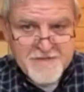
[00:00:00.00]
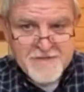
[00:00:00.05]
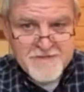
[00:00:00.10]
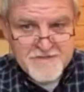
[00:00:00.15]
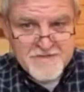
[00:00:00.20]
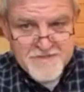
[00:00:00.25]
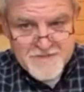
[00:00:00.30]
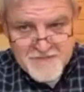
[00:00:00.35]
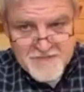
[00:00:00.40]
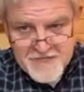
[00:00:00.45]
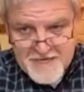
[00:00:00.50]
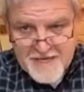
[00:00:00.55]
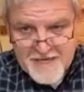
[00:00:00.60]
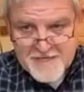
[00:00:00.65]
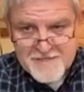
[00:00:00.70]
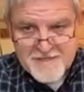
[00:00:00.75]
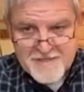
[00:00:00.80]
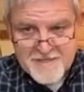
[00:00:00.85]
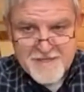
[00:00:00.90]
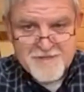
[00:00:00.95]
Sin
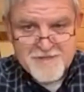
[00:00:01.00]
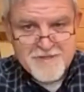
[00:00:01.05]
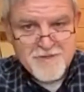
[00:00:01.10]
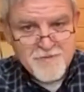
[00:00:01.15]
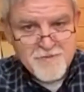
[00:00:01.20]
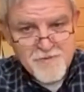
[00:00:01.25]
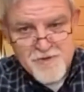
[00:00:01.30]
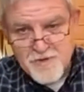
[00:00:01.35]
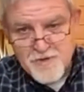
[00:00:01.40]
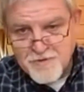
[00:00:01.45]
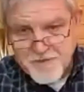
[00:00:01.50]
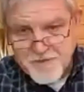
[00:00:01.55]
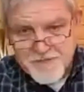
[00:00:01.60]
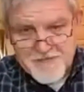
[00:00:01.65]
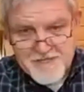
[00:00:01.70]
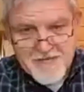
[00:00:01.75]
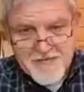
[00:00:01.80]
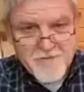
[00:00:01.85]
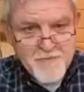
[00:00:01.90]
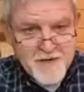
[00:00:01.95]
entered into the world and
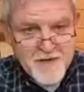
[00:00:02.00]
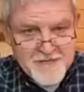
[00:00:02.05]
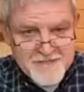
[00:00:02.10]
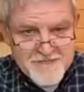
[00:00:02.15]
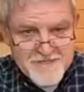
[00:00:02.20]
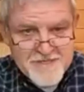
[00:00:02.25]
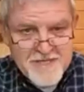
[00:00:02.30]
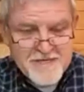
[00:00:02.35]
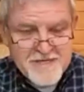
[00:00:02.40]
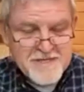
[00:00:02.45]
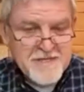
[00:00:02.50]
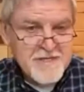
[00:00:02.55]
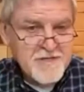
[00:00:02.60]
death by sin